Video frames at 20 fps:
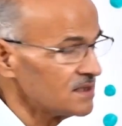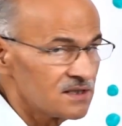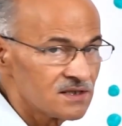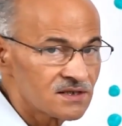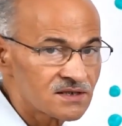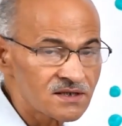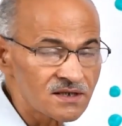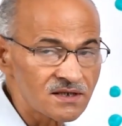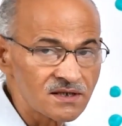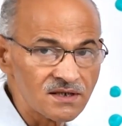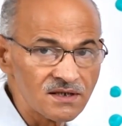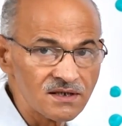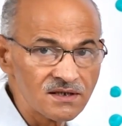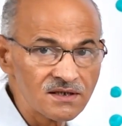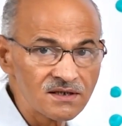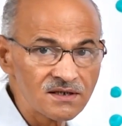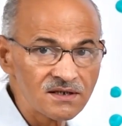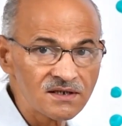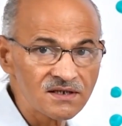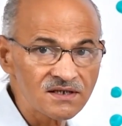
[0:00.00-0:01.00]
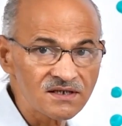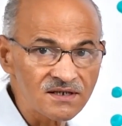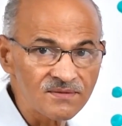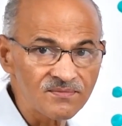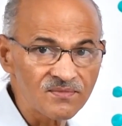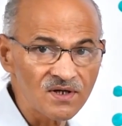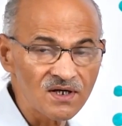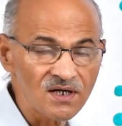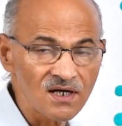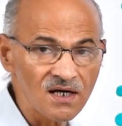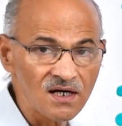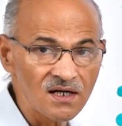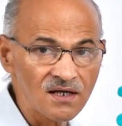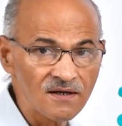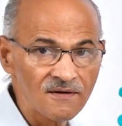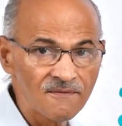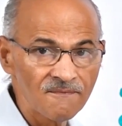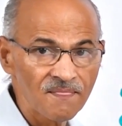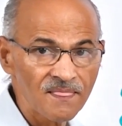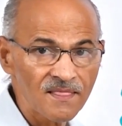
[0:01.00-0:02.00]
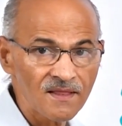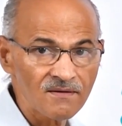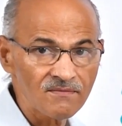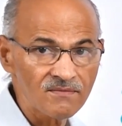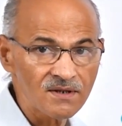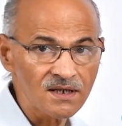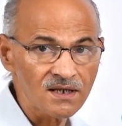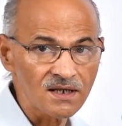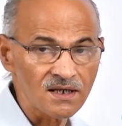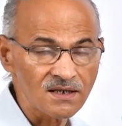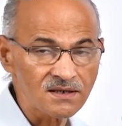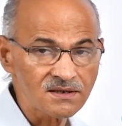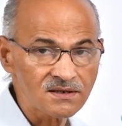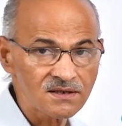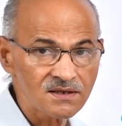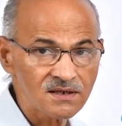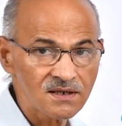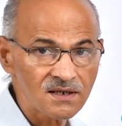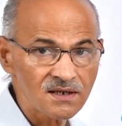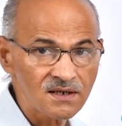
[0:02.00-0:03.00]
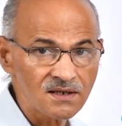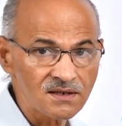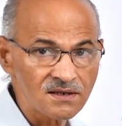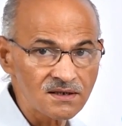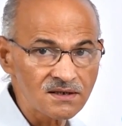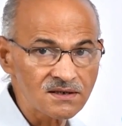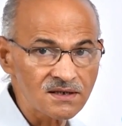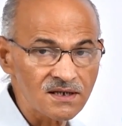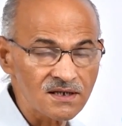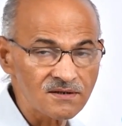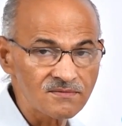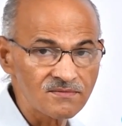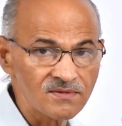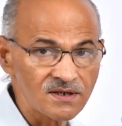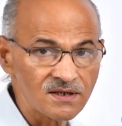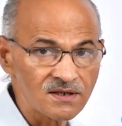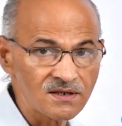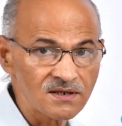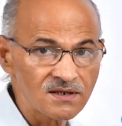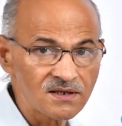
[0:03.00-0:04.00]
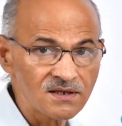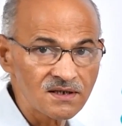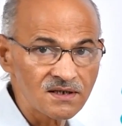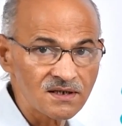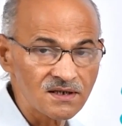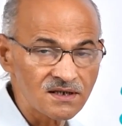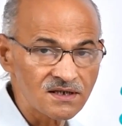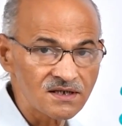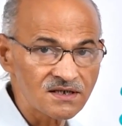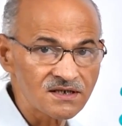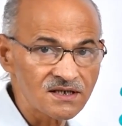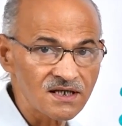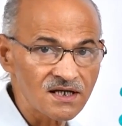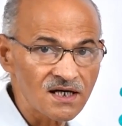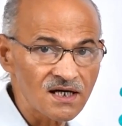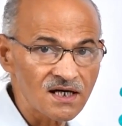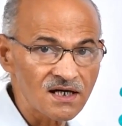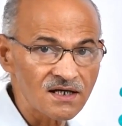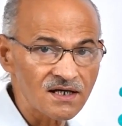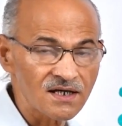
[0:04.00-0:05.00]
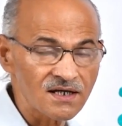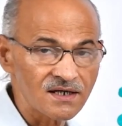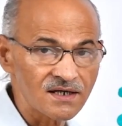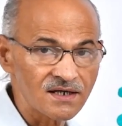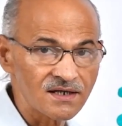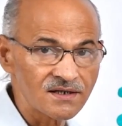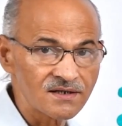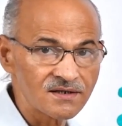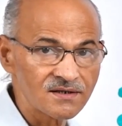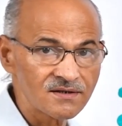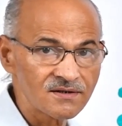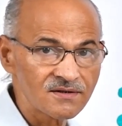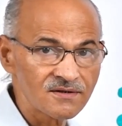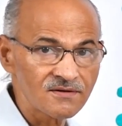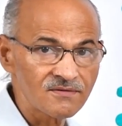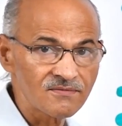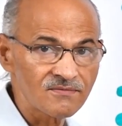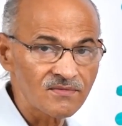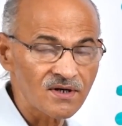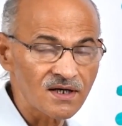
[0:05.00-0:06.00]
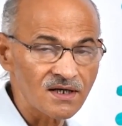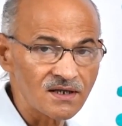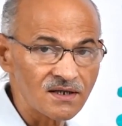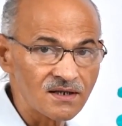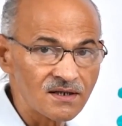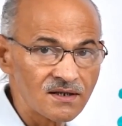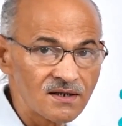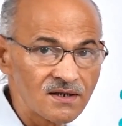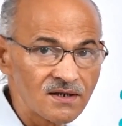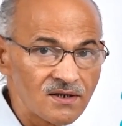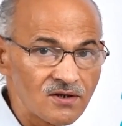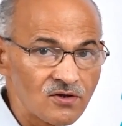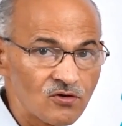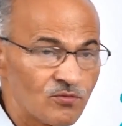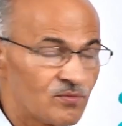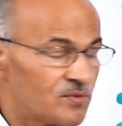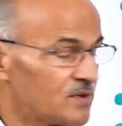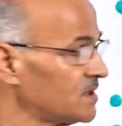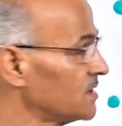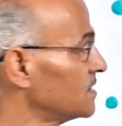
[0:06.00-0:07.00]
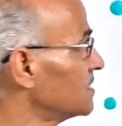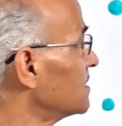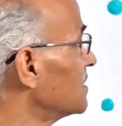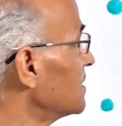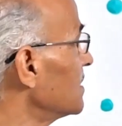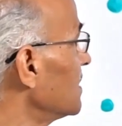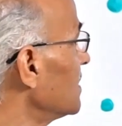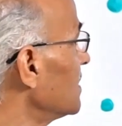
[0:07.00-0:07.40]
studied separately because this has been recently added by UPSC